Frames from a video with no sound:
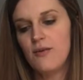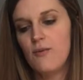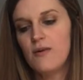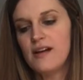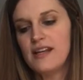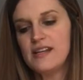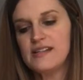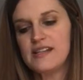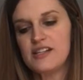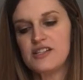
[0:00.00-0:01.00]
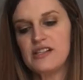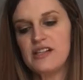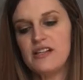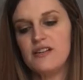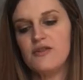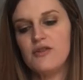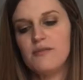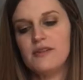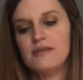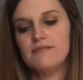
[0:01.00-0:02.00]
One is actually like your
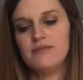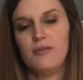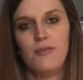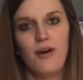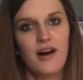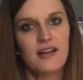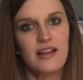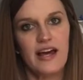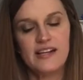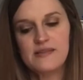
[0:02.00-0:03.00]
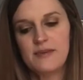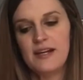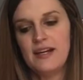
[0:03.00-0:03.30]
normal, your bra clasp